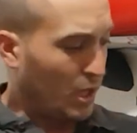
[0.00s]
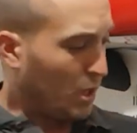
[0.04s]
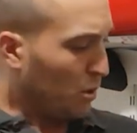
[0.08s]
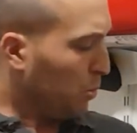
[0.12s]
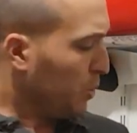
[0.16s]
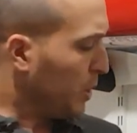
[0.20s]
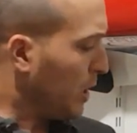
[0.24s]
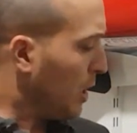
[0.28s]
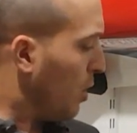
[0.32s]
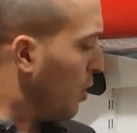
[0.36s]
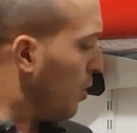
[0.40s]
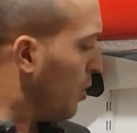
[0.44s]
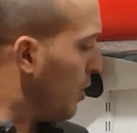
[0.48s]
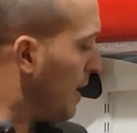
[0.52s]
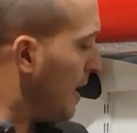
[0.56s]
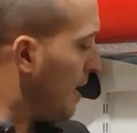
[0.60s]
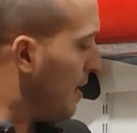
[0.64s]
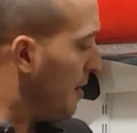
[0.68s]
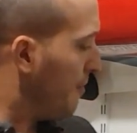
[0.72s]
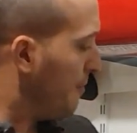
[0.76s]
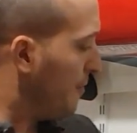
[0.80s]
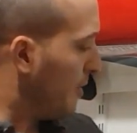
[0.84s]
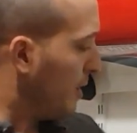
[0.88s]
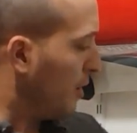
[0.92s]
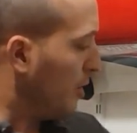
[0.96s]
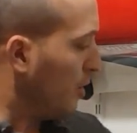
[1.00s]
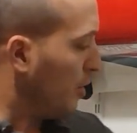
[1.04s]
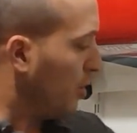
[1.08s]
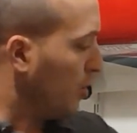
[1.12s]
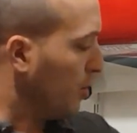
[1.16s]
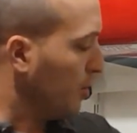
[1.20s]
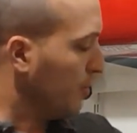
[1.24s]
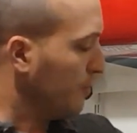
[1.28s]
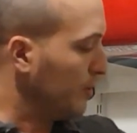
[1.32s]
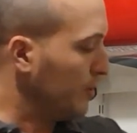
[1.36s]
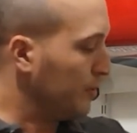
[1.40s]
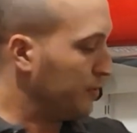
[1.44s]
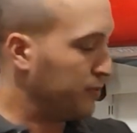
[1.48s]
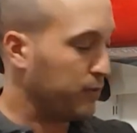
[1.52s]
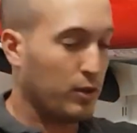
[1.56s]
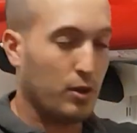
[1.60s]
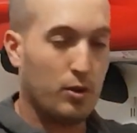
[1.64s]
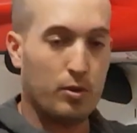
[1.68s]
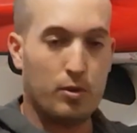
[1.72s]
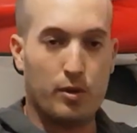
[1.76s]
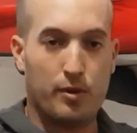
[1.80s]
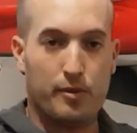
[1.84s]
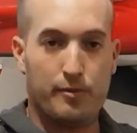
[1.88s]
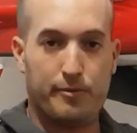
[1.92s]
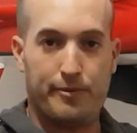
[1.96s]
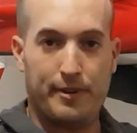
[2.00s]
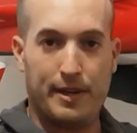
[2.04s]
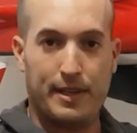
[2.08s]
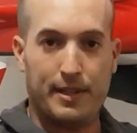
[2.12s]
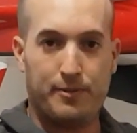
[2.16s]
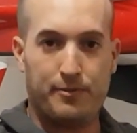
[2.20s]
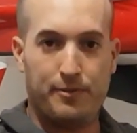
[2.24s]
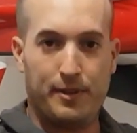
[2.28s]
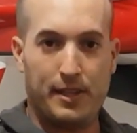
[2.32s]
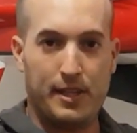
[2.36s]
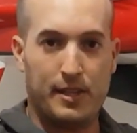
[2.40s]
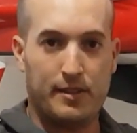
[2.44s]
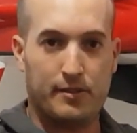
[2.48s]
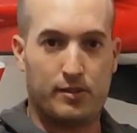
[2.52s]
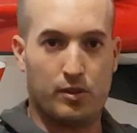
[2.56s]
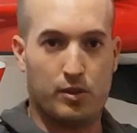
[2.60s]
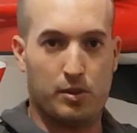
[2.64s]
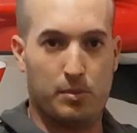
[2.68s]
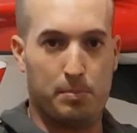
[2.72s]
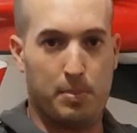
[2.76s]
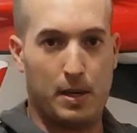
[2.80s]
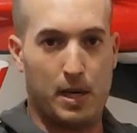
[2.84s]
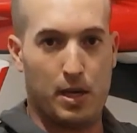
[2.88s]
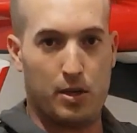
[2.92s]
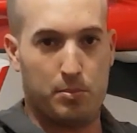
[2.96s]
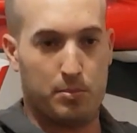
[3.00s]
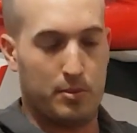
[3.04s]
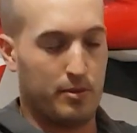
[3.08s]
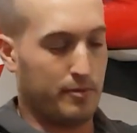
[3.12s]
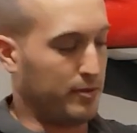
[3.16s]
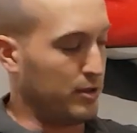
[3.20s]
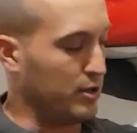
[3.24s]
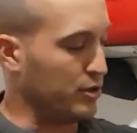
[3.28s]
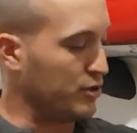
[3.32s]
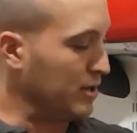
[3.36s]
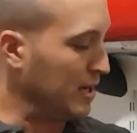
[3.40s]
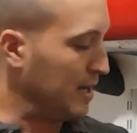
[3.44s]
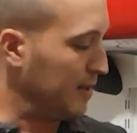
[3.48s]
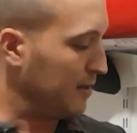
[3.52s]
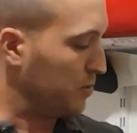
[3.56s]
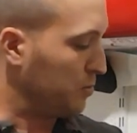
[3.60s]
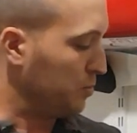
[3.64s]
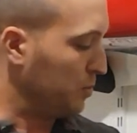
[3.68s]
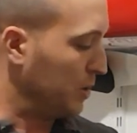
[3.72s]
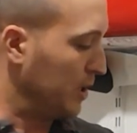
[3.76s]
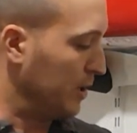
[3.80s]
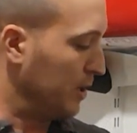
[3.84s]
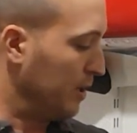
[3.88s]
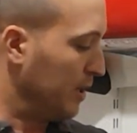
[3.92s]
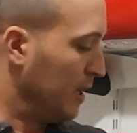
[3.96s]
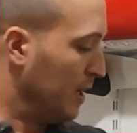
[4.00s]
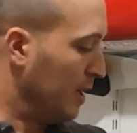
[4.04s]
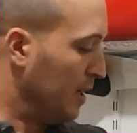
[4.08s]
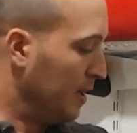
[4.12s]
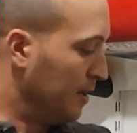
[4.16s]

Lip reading: We all have our overflow or vent fittings on the bottom of our jets where